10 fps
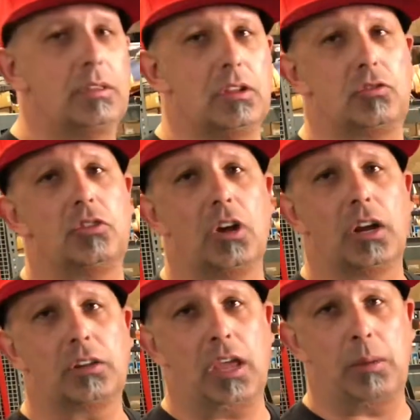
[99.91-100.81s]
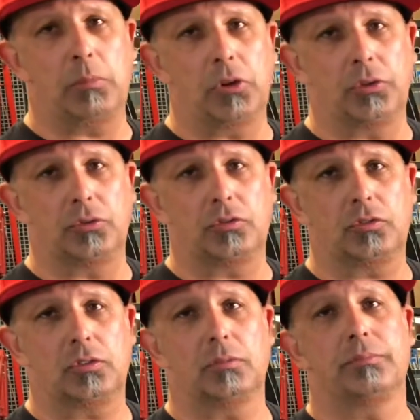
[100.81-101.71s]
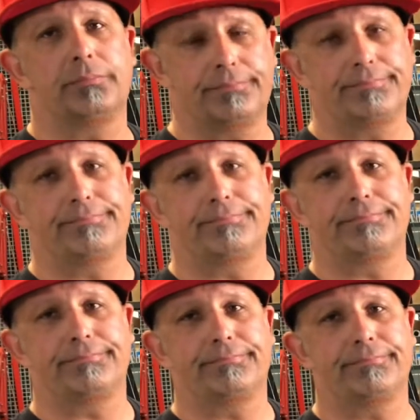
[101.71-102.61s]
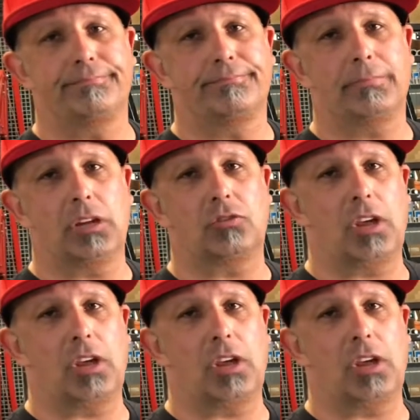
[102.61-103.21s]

this nut came loose. Thanks,